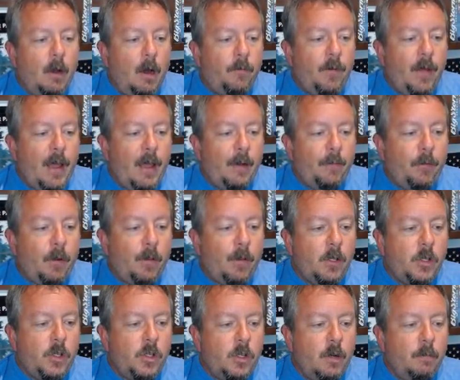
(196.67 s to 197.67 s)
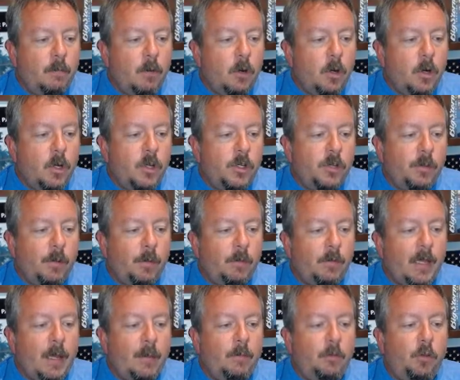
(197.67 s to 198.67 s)
off of Africa that should emerge
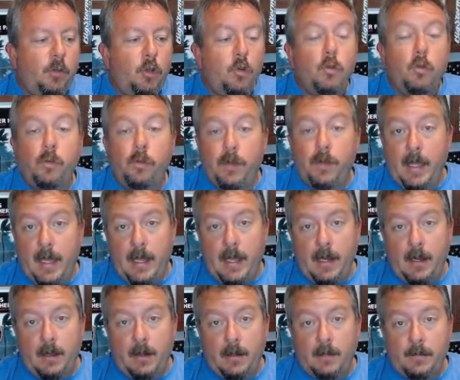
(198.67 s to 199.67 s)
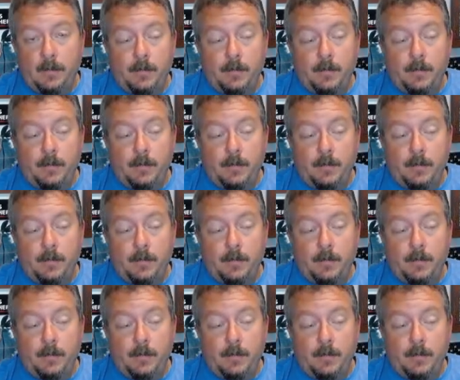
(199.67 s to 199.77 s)
sometime Tuesday.